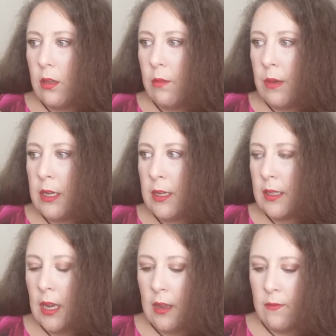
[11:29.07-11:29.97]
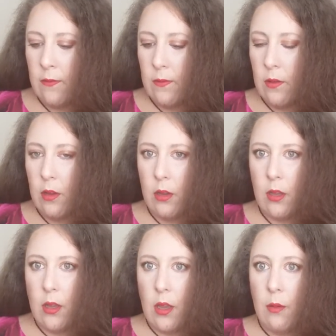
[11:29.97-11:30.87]
On my desk, I have
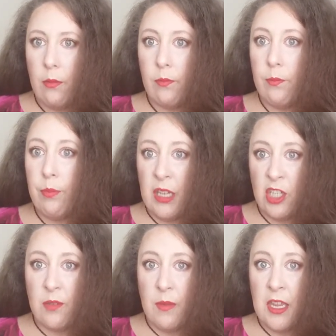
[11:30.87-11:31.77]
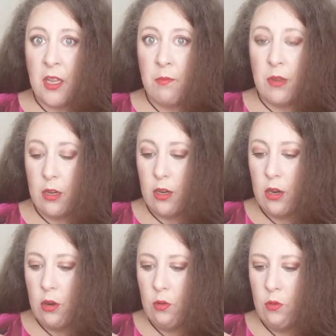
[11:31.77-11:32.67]
a bunch of makeup, but
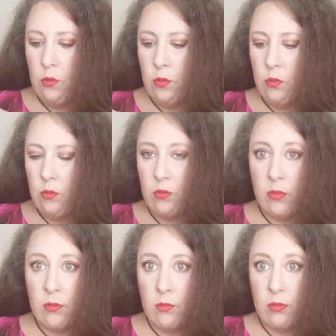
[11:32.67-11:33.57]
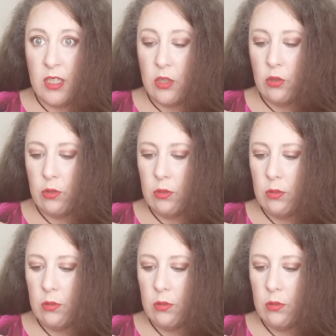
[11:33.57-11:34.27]
no scissors.